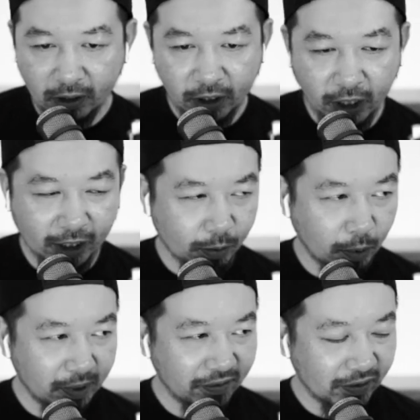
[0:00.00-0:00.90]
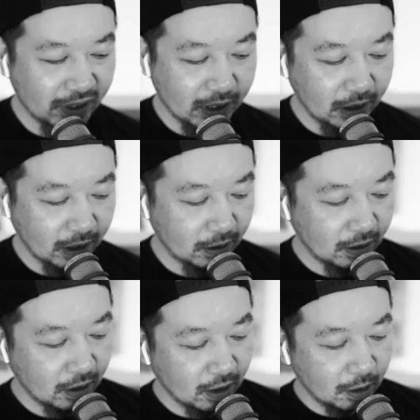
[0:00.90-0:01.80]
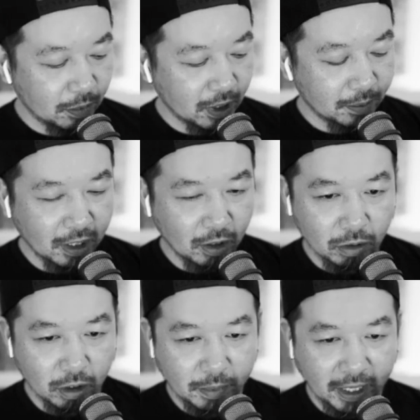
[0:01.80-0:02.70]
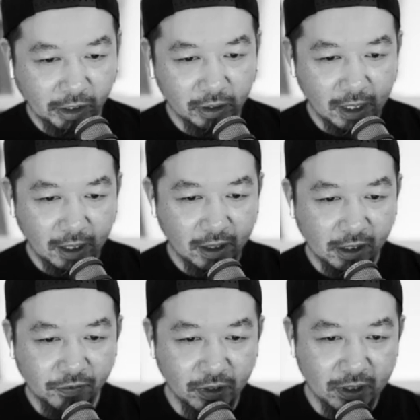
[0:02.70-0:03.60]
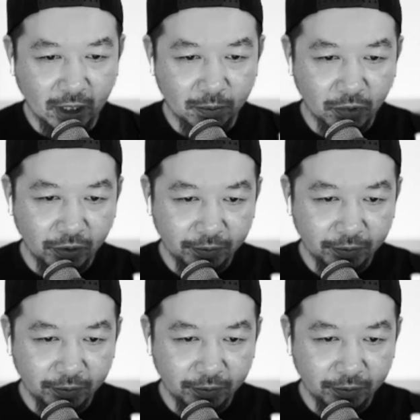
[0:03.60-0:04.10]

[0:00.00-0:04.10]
You guys have probably even seen that. But Aurnob, hang on the line. Thanks for your time, bro.